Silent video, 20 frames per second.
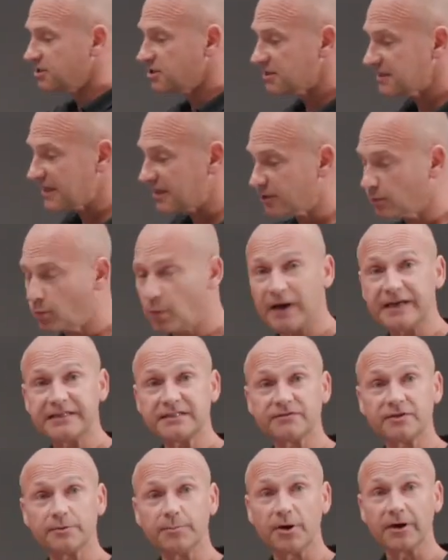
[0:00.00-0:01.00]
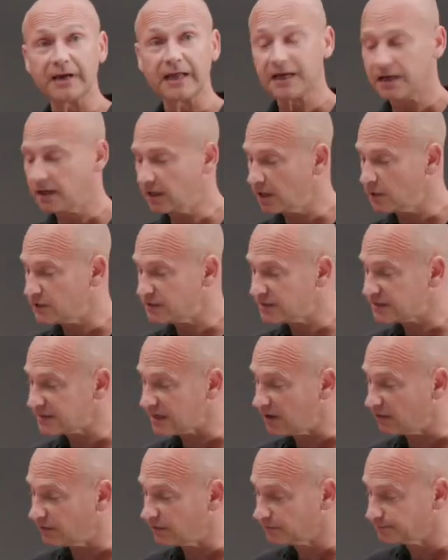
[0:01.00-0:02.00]
just let the weight of the bonnet close
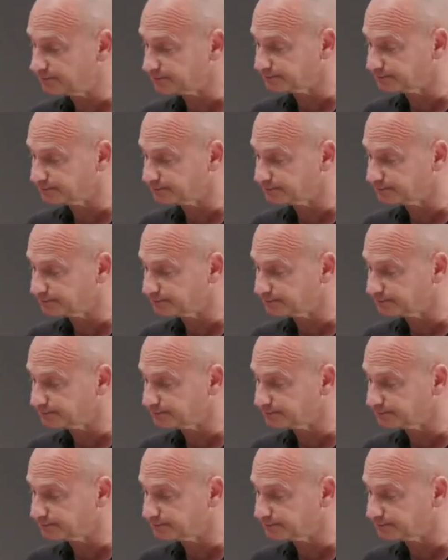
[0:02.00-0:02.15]
itself.